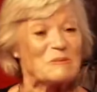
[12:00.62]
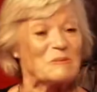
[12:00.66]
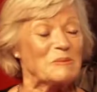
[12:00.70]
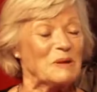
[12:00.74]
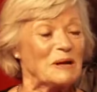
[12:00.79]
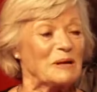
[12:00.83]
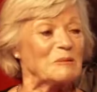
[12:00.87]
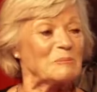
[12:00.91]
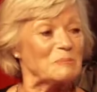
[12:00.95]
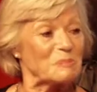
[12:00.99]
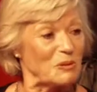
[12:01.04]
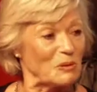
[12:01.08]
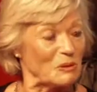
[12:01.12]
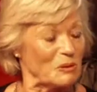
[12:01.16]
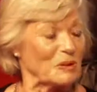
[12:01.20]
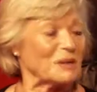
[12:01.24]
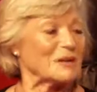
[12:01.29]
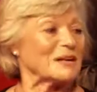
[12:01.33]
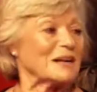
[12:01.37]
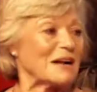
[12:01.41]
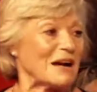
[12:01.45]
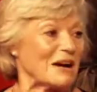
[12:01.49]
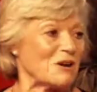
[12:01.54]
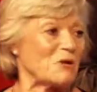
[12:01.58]
Well, Paul
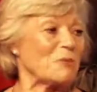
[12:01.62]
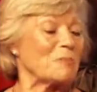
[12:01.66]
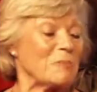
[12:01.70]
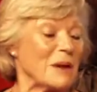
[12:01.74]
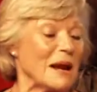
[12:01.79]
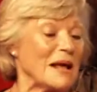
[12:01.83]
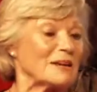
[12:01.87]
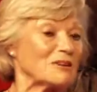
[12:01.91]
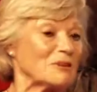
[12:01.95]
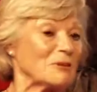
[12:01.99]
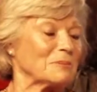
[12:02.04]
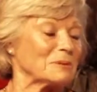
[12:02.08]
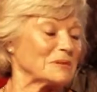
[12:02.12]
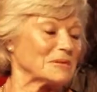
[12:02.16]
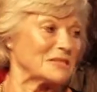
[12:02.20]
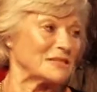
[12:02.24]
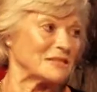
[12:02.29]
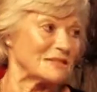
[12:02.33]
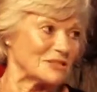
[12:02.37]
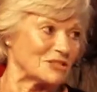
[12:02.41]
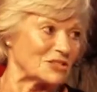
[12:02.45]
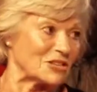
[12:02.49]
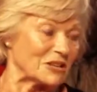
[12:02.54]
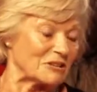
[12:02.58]
and I played opposite
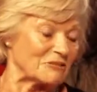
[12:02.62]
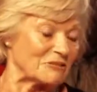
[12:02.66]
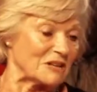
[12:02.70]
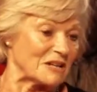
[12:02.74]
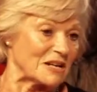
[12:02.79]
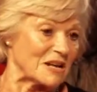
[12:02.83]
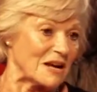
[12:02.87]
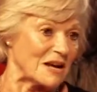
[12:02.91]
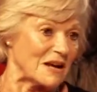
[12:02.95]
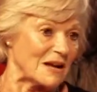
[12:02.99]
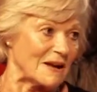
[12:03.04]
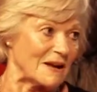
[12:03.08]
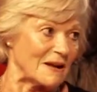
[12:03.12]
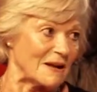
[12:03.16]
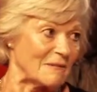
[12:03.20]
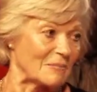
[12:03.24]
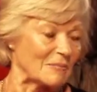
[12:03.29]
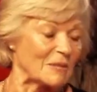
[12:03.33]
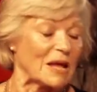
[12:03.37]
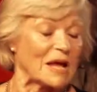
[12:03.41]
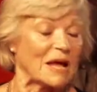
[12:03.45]
each other in Hair.